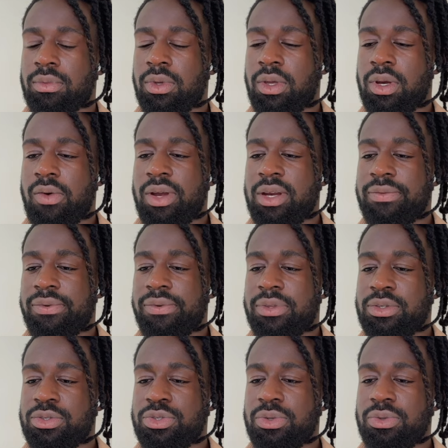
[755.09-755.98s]
I'm ready for
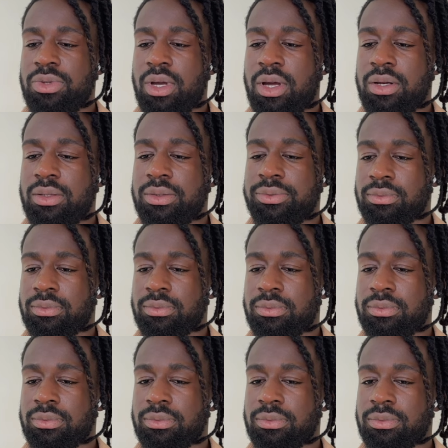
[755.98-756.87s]
the truth, Donald.
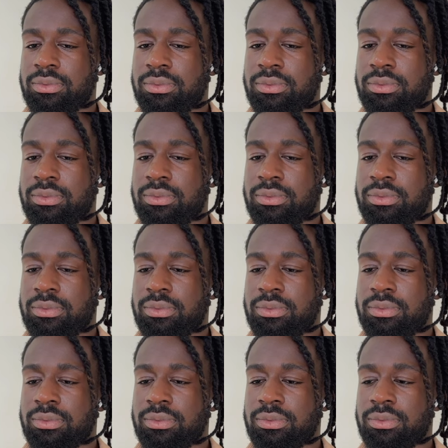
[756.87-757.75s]

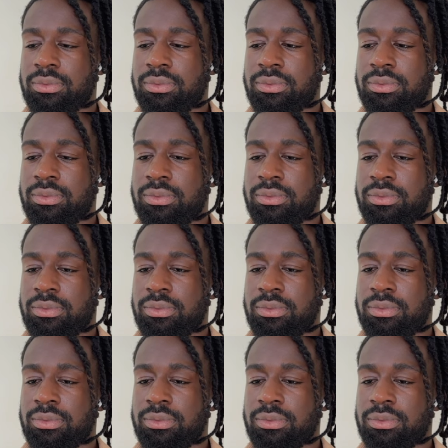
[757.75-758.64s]
Run now!